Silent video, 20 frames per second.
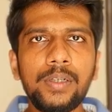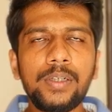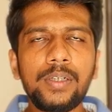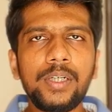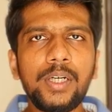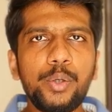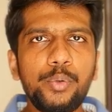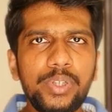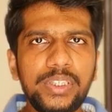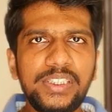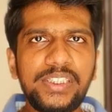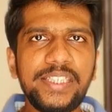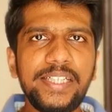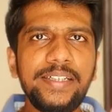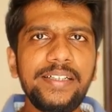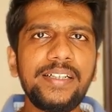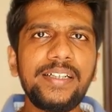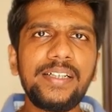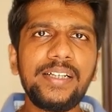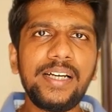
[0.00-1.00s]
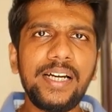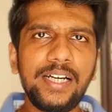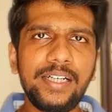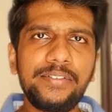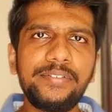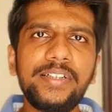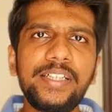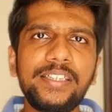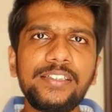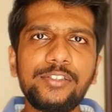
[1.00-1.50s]
Now, a general
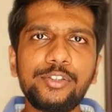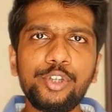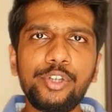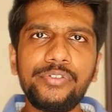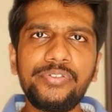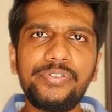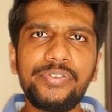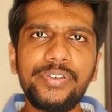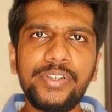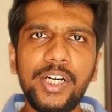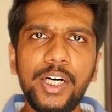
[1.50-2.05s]
advice of